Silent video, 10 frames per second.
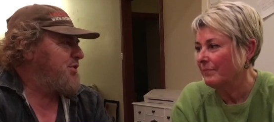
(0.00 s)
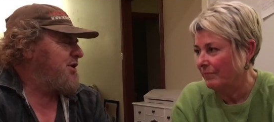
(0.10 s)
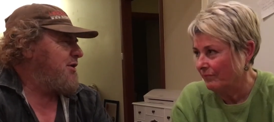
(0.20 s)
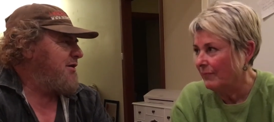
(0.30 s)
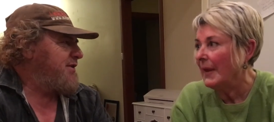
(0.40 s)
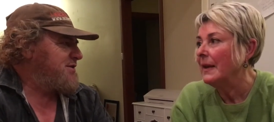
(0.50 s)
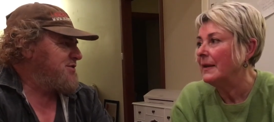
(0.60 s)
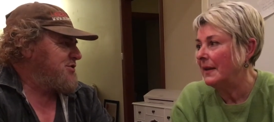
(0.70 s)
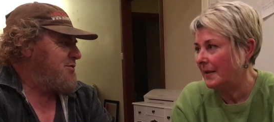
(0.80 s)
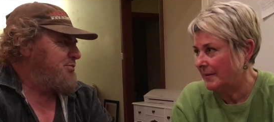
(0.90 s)
Speaker 1: beehive has
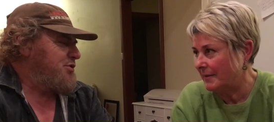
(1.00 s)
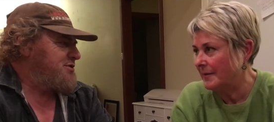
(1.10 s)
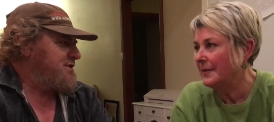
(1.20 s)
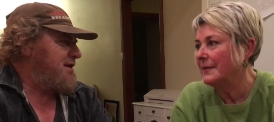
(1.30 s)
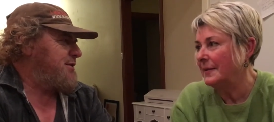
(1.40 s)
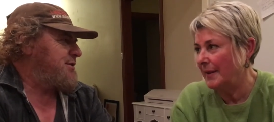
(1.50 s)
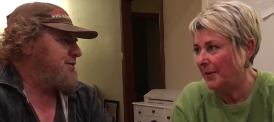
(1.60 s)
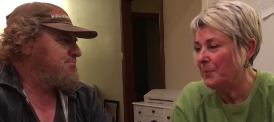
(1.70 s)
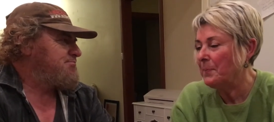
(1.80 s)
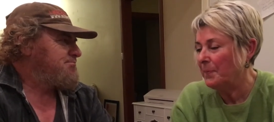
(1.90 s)
its yes. own personality.
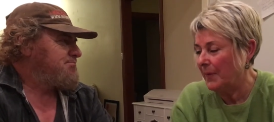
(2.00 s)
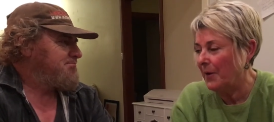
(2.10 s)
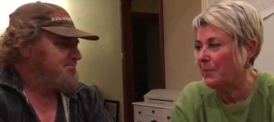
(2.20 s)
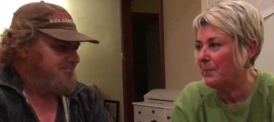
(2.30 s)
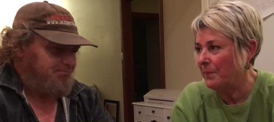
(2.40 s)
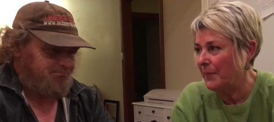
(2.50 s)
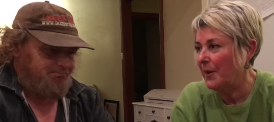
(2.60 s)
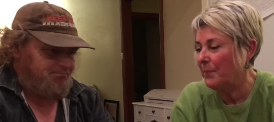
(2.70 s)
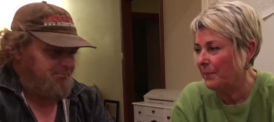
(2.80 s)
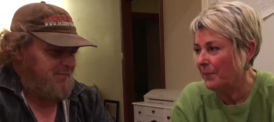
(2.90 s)
Yeah. Yeah.
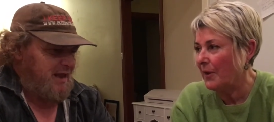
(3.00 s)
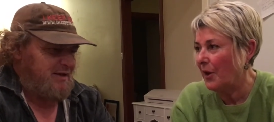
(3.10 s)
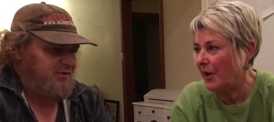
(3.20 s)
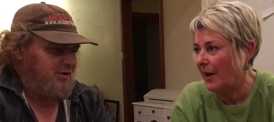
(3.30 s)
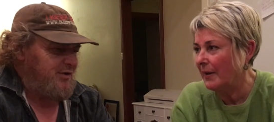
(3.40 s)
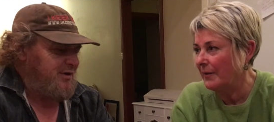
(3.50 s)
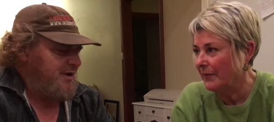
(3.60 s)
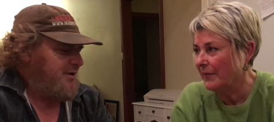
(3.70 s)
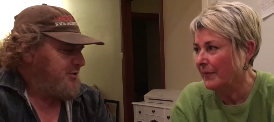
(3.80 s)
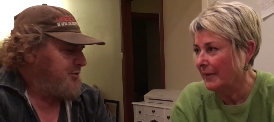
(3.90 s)
Yeah. And okay. so you,
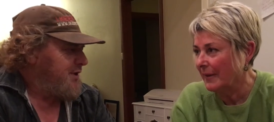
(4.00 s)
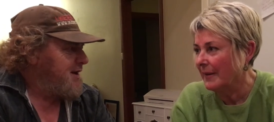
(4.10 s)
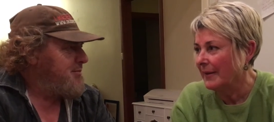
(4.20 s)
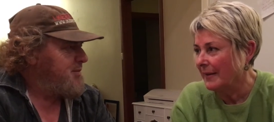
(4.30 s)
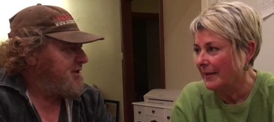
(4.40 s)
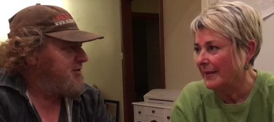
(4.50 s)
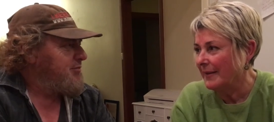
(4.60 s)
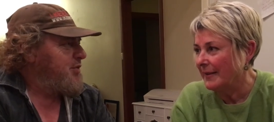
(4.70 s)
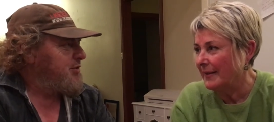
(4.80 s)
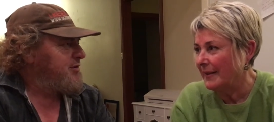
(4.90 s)
you get a mix
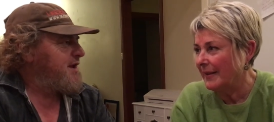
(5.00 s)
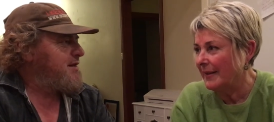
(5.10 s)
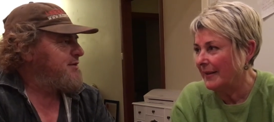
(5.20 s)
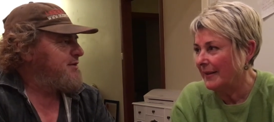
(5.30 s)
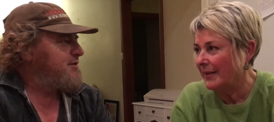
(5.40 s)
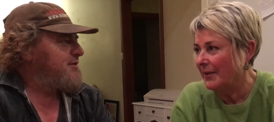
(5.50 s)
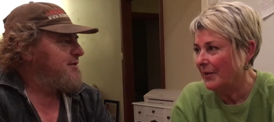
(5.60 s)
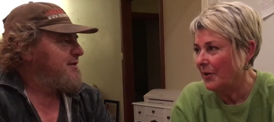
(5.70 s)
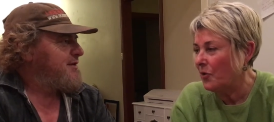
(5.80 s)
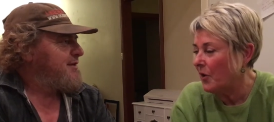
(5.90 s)
of personalities.
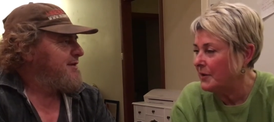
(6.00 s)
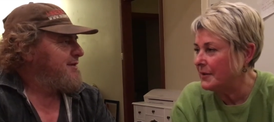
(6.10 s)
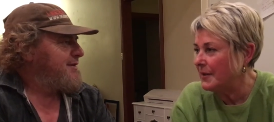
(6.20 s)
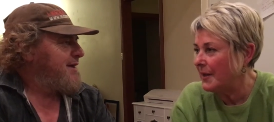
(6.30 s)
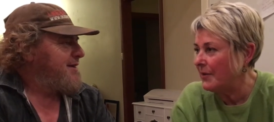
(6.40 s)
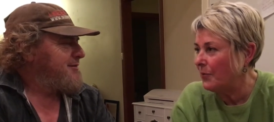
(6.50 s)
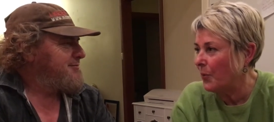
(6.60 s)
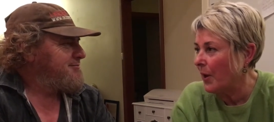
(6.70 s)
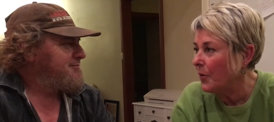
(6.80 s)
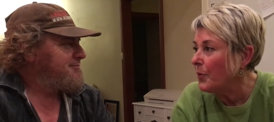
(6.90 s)
Speaker 2: Yeah. All right, Steve. Yeah.
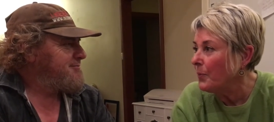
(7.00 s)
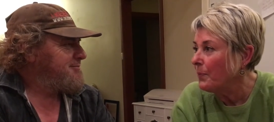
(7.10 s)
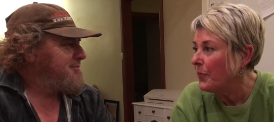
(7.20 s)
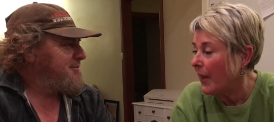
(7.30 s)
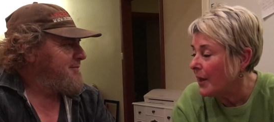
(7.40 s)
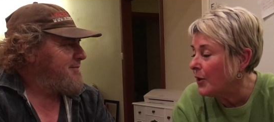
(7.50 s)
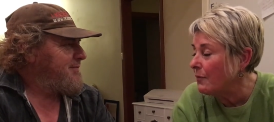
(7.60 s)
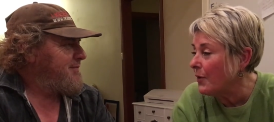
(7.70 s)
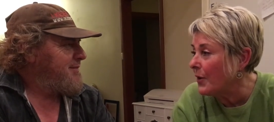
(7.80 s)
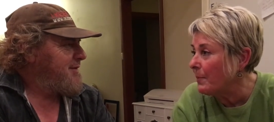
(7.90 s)
Well, thank you
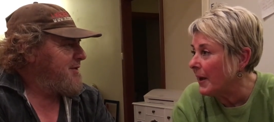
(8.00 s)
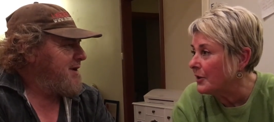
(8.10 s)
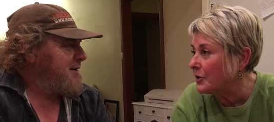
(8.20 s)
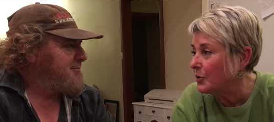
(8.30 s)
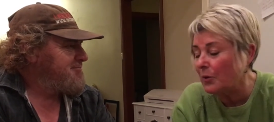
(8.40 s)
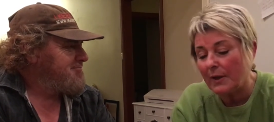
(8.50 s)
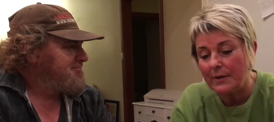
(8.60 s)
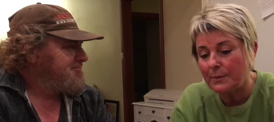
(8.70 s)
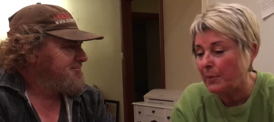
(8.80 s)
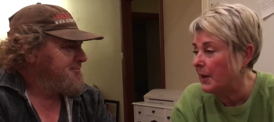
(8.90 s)
very much. Okay. Look,
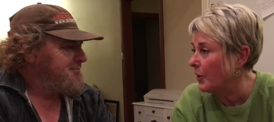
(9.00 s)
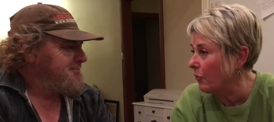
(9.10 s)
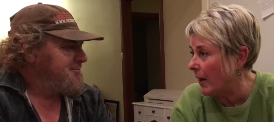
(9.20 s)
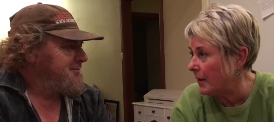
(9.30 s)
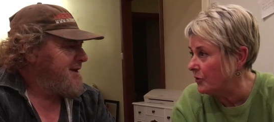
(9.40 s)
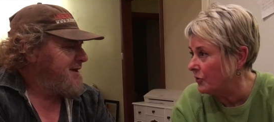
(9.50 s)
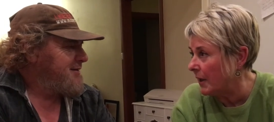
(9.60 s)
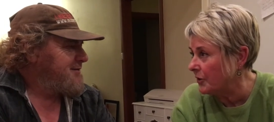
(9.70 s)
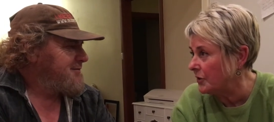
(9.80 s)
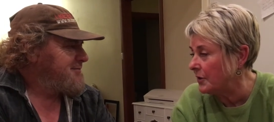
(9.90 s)
it's been a great
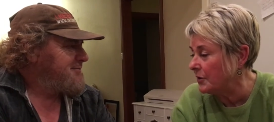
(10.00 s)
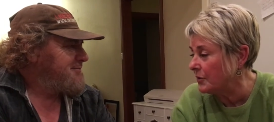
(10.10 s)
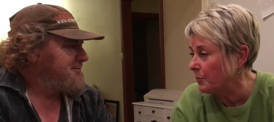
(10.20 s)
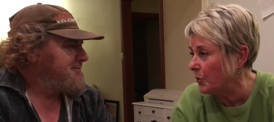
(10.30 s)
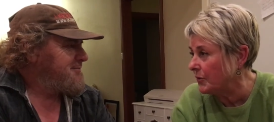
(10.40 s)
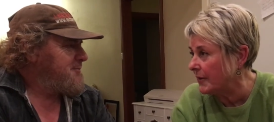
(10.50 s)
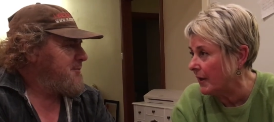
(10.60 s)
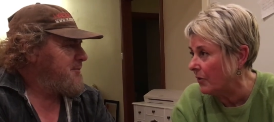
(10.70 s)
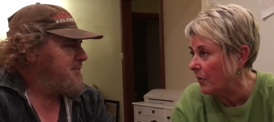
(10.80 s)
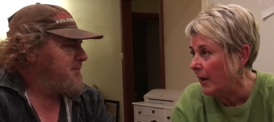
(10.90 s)
introduction yeah. into small
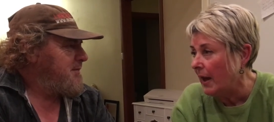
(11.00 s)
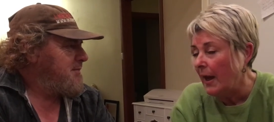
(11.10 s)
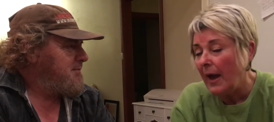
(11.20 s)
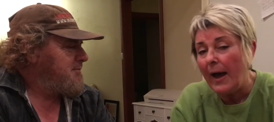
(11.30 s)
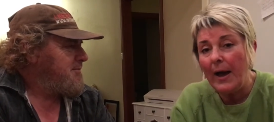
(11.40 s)
cell. Mm-hmm.